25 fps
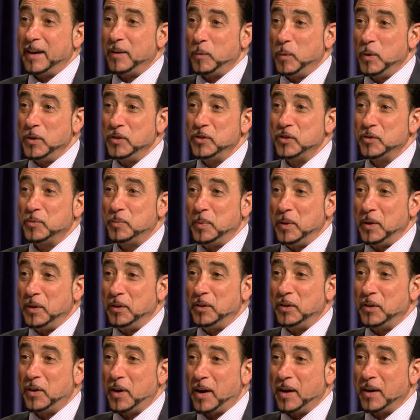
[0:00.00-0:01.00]
we're just
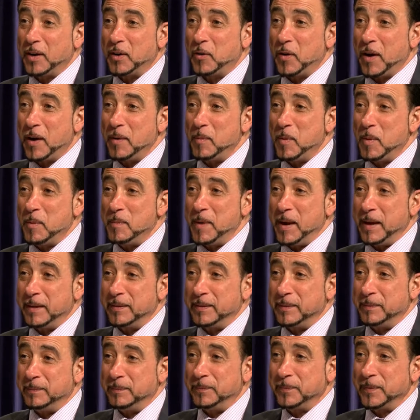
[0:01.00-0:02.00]
building on a great momentum.